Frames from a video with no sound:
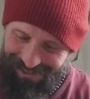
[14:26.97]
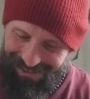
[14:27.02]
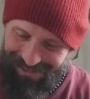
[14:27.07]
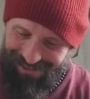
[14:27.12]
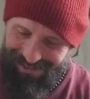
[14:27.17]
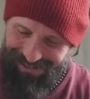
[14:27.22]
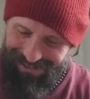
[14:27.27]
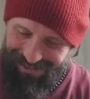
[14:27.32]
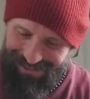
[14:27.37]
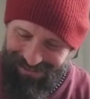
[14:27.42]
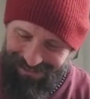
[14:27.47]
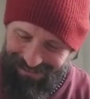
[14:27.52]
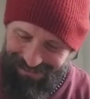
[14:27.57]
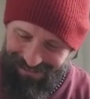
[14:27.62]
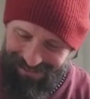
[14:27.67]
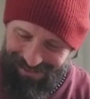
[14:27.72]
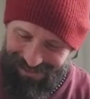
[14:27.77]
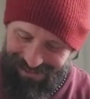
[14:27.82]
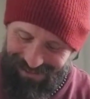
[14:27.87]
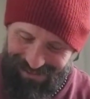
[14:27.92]
Oh
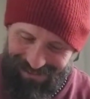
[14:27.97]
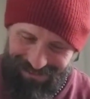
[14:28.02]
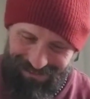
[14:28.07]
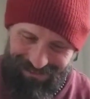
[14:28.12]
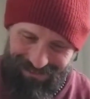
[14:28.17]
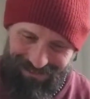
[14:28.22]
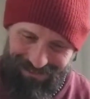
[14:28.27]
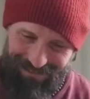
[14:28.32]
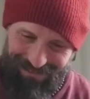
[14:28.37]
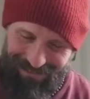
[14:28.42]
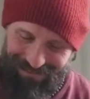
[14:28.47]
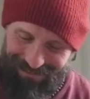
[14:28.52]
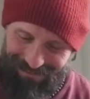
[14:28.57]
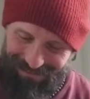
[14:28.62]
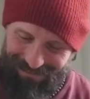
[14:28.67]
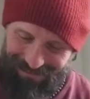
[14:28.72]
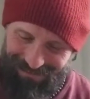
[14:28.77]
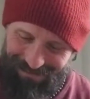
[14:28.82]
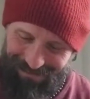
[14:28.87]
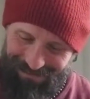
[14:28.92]
man.
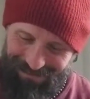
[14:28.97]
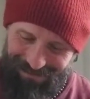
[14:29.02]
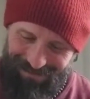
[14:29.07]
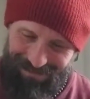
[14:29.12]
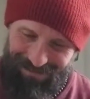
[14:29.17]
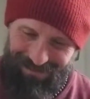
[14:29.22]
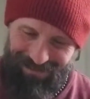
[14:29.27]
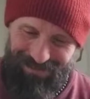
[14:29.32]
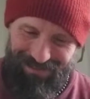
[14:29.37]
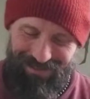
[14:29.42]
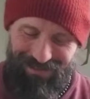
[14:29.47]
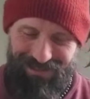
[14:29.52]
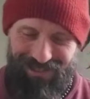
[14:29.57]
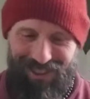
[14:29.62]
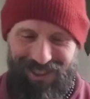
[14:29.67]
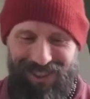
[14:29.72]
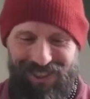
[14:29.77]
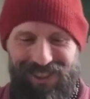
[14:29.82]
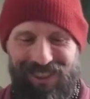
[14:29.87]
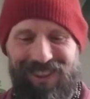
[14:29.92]

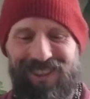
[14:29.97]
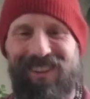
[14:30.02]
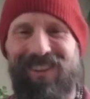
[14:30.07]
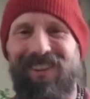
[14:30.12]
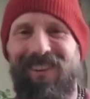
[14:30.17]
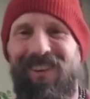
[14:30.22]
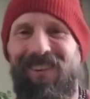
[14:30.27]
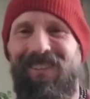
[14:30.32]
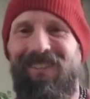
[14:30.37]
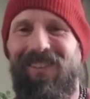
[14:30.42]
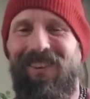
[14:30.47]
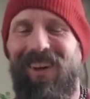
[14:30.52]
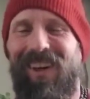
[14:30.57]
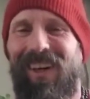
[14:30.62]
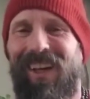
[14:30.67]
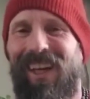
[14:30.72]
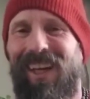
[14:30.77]
But it's so fun.